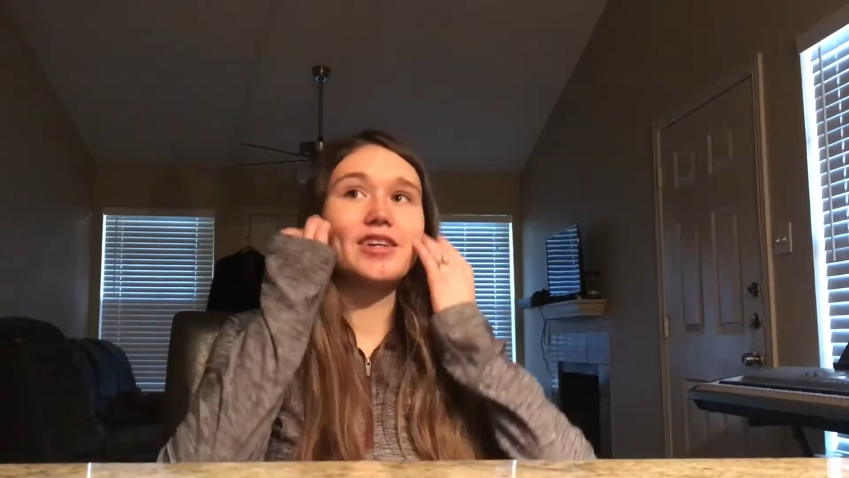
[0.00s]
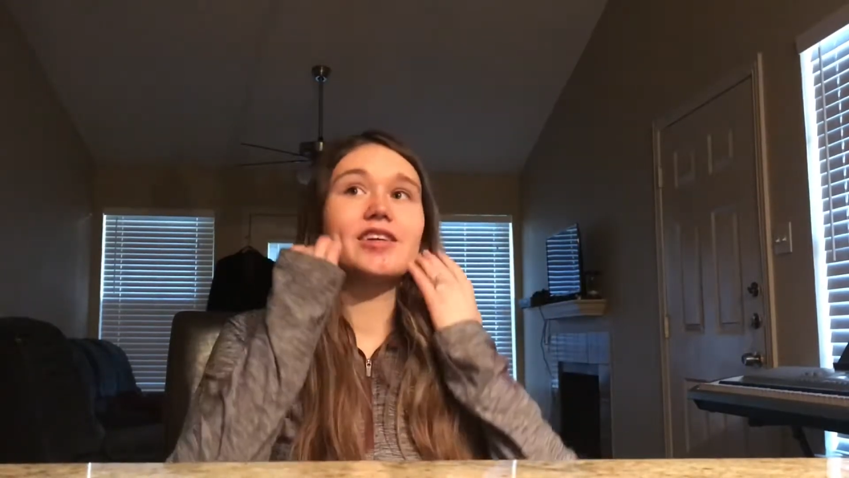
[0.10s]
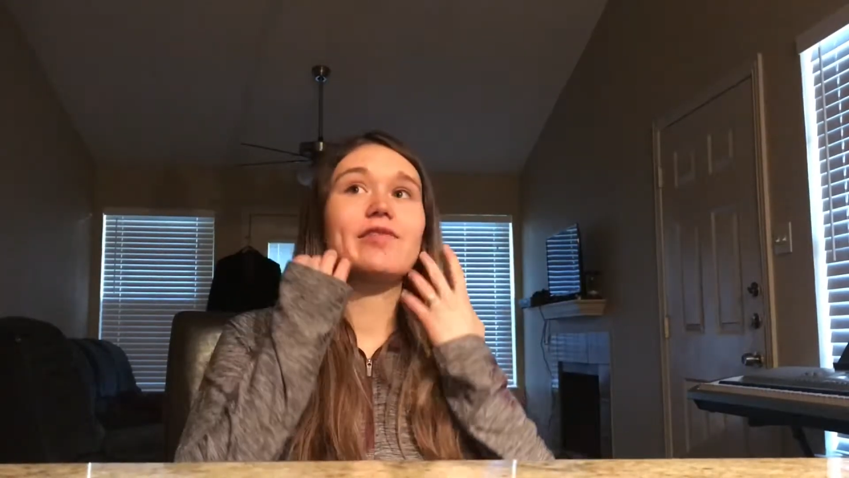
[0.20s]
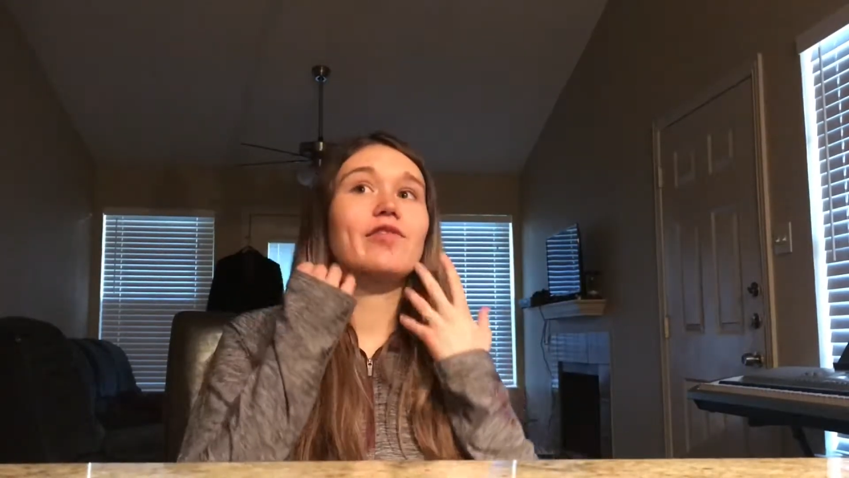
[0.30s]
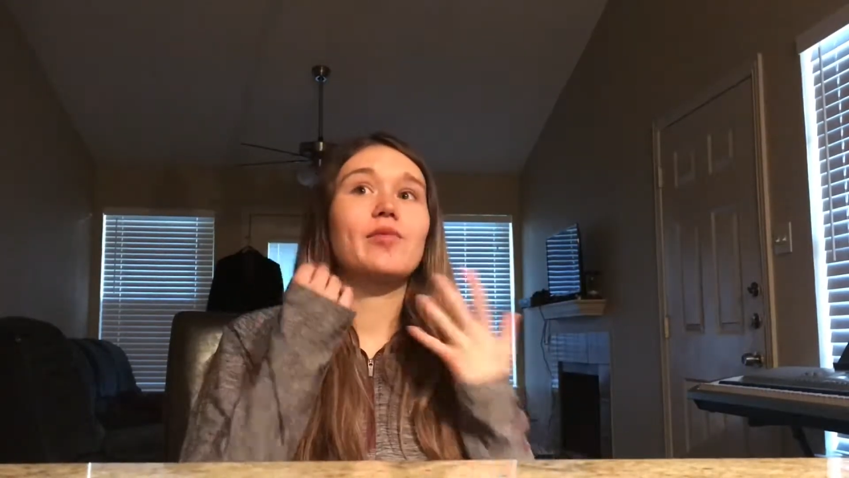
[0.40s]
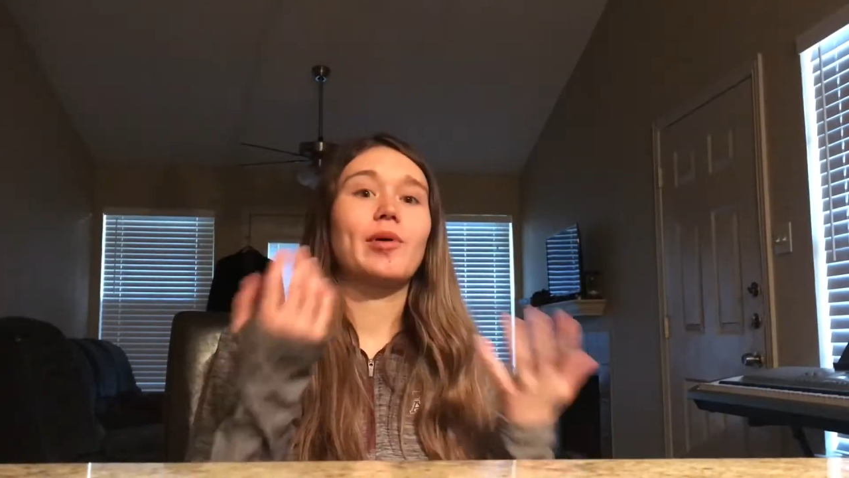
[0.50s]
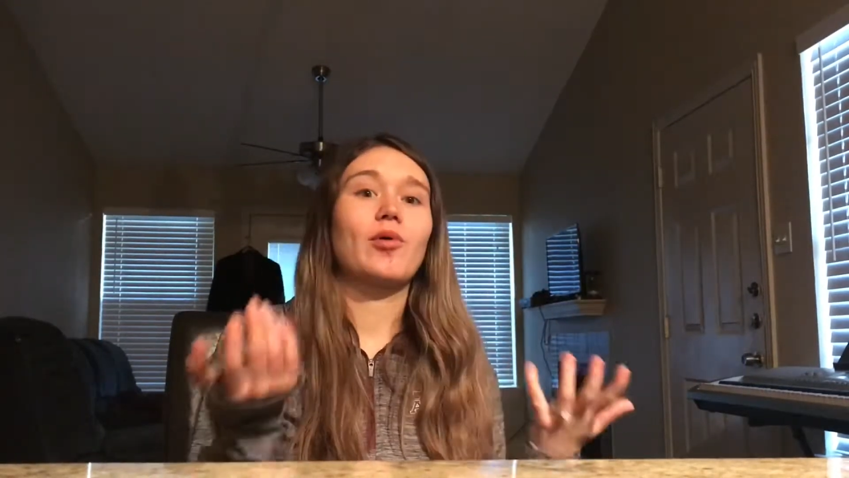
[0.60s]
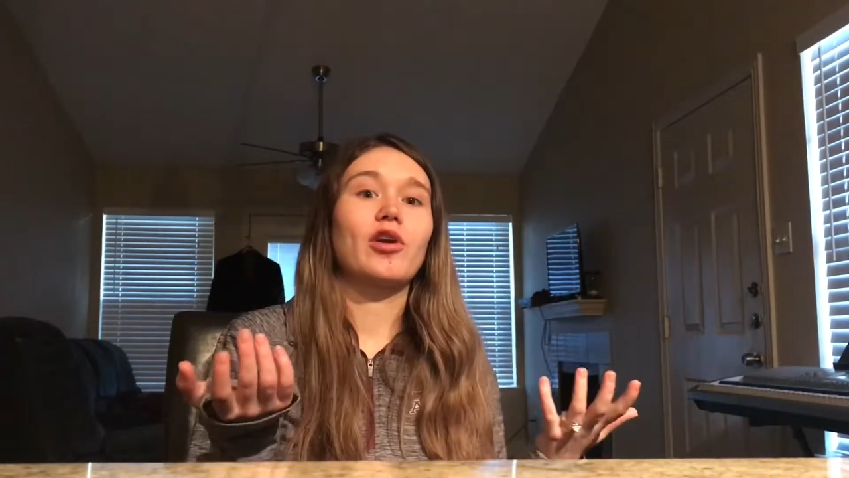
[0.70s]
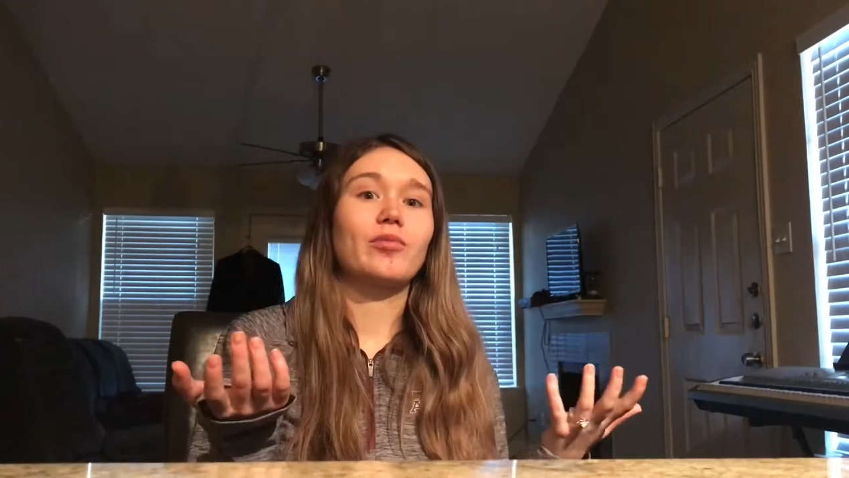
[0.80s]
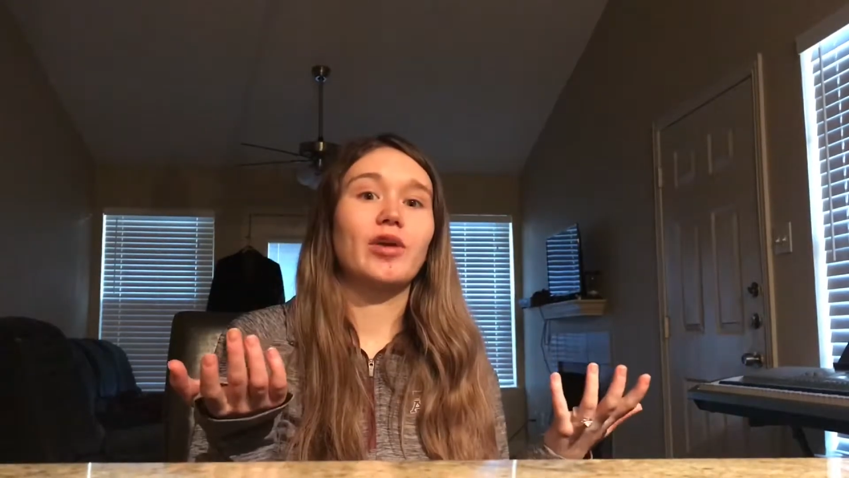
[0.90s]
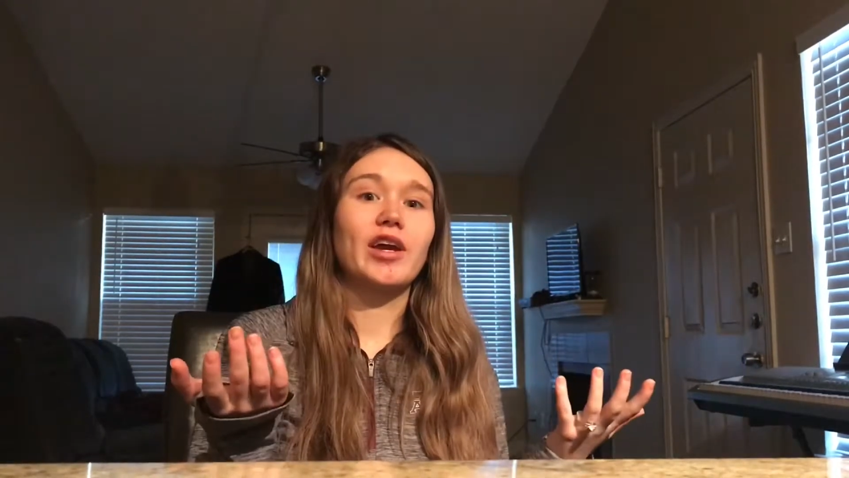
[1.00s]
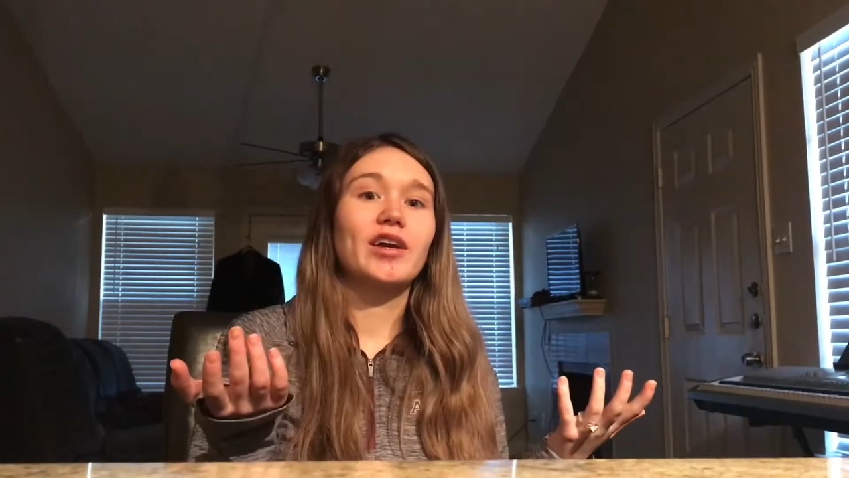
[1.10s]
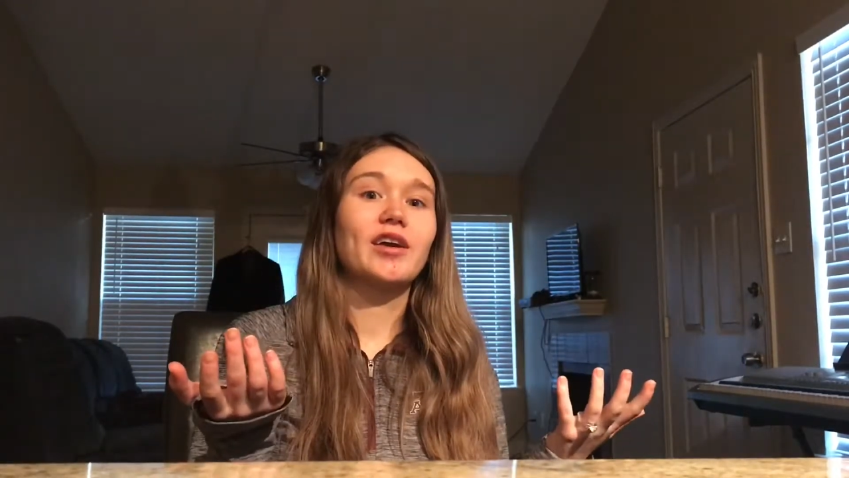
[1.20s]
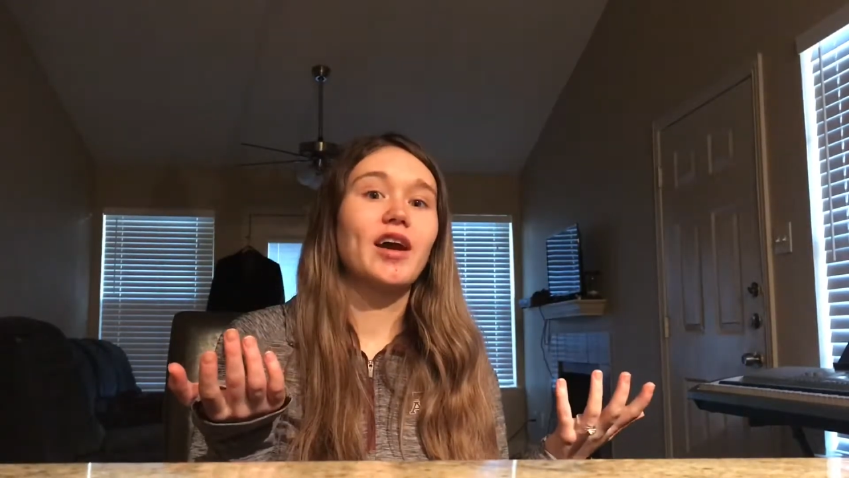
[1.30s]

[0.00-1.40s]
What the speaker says: didn't even feel my water break.